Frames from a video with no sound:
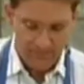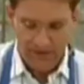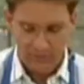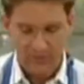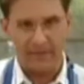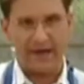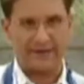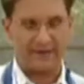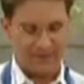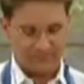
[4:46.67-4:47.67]
about we
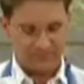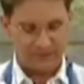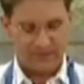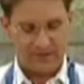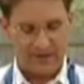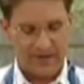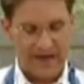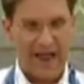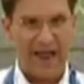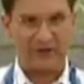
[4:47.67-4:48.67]
make
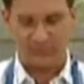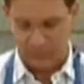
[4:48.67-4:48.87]
hash